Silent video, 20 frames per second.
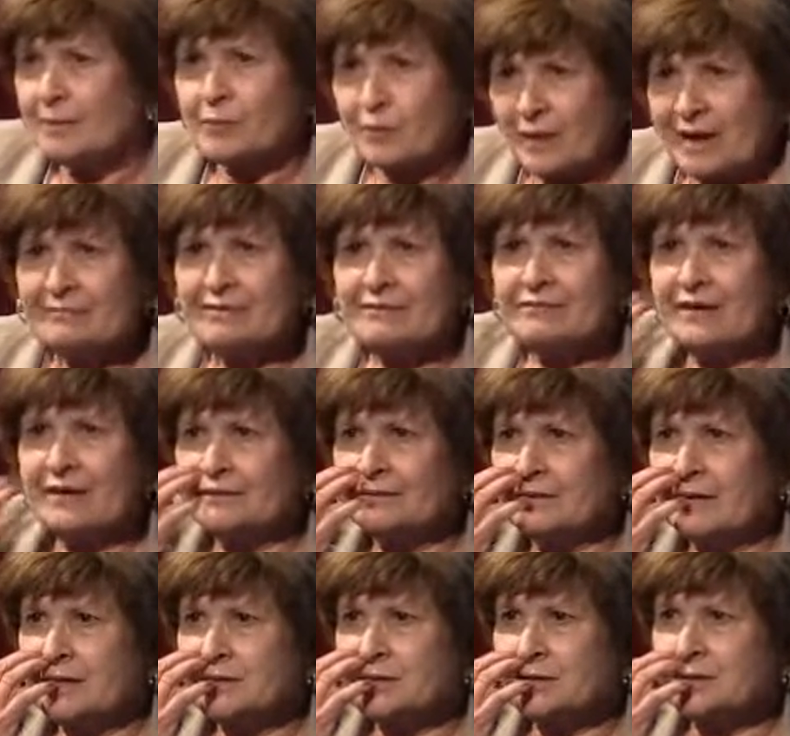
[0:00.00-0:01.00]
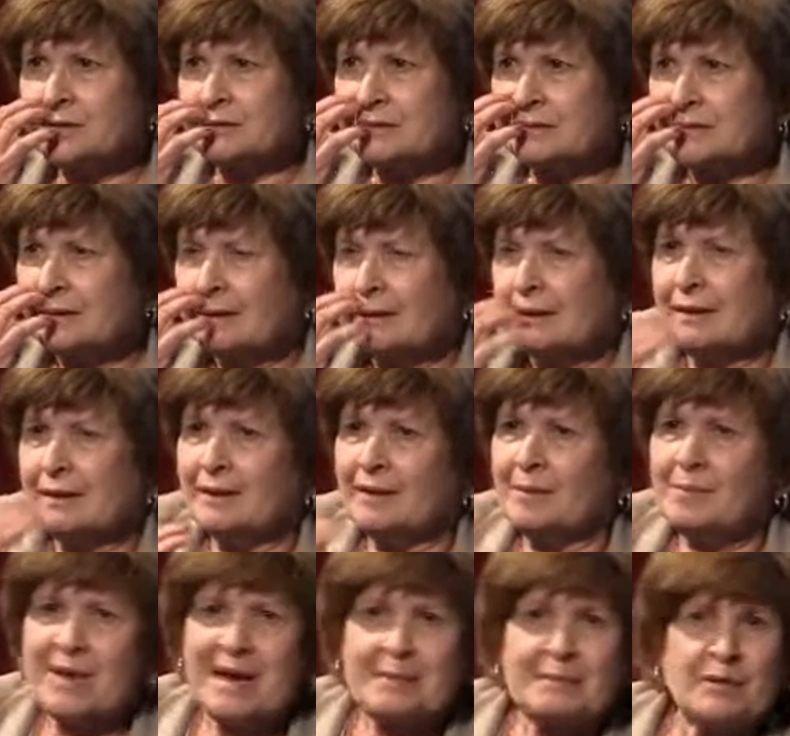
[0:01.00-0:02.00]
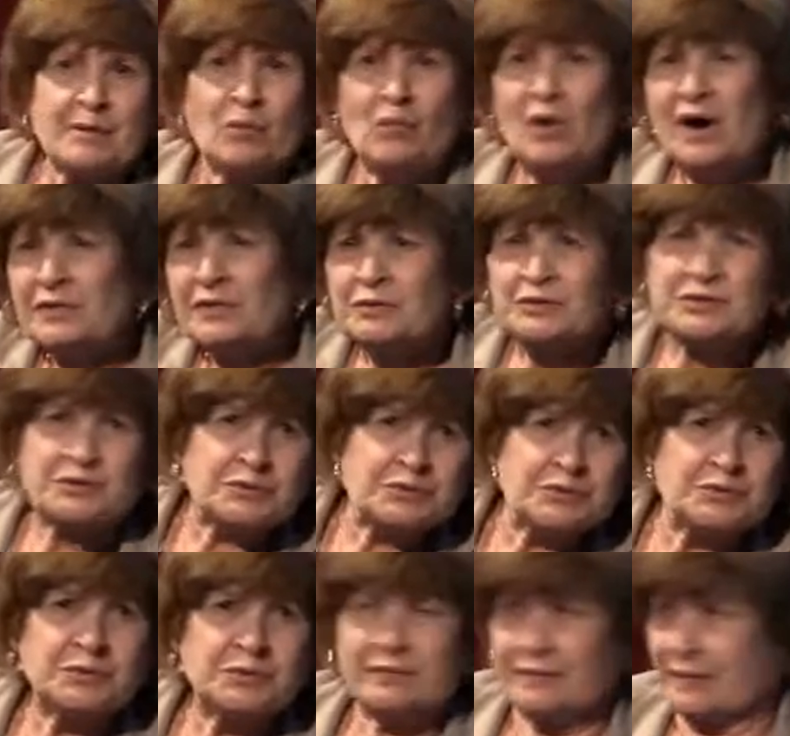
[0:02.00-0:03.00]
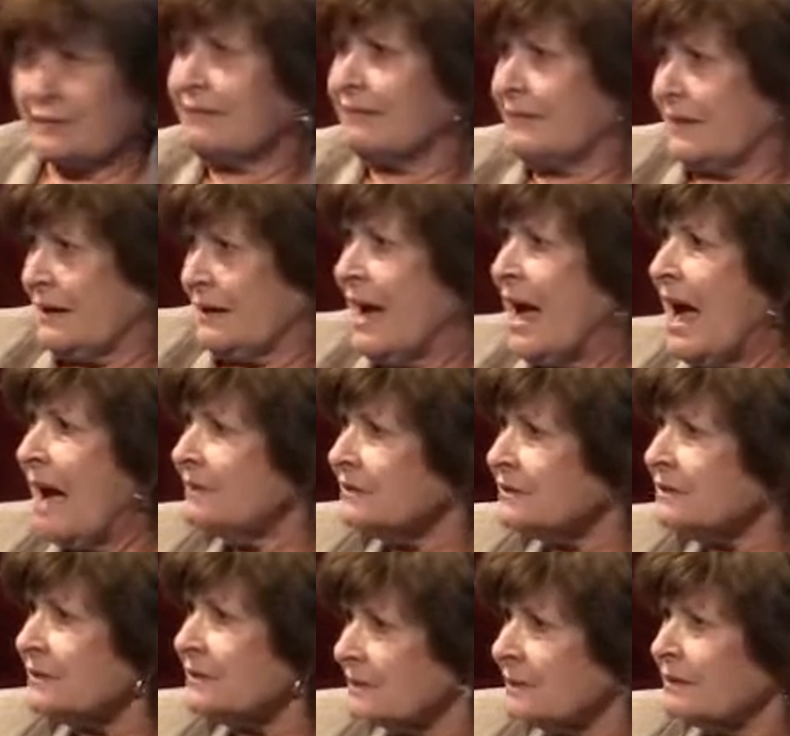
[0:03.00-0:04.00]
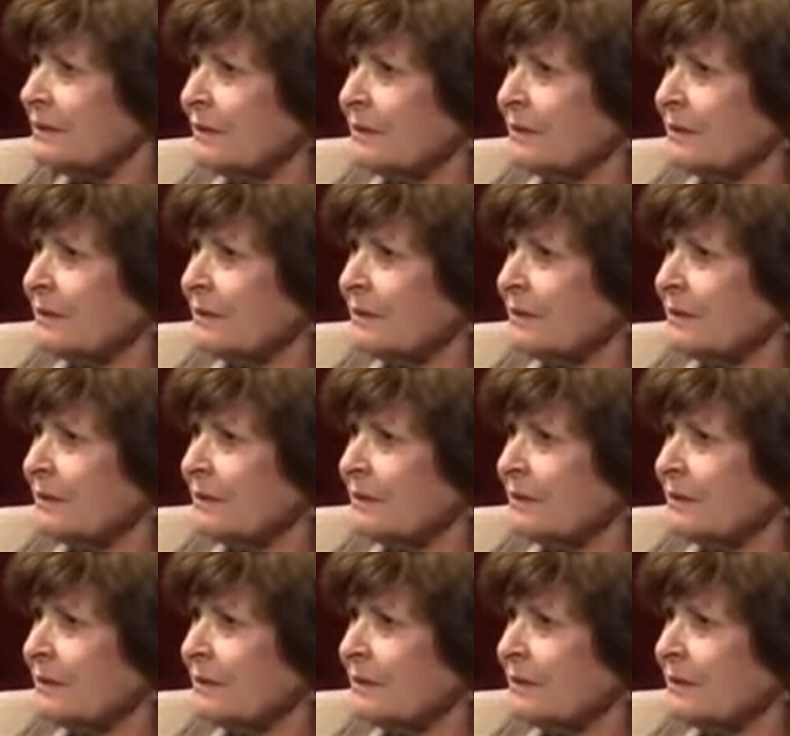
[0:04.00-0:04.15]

private foundations, maybe one or two that haven't.